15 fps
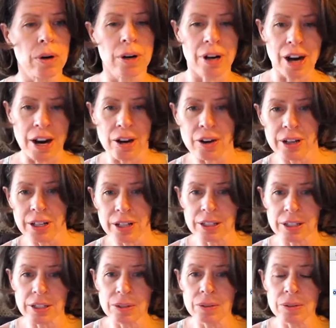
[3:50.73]
ironing
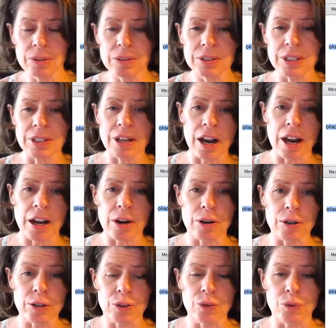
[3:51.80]
clothes and
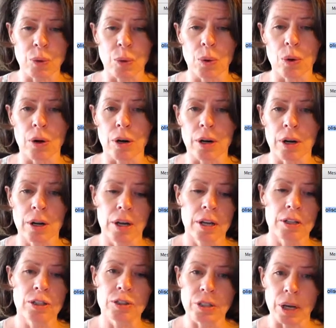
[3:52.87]
irons for
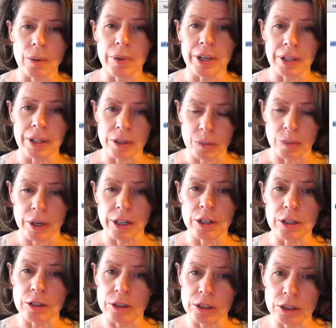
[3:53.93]
sewing, where
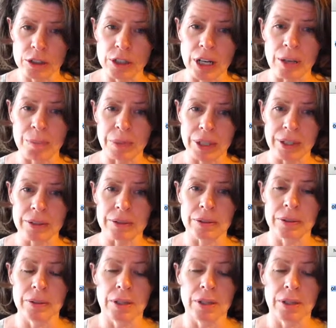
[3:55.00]
you're shaping.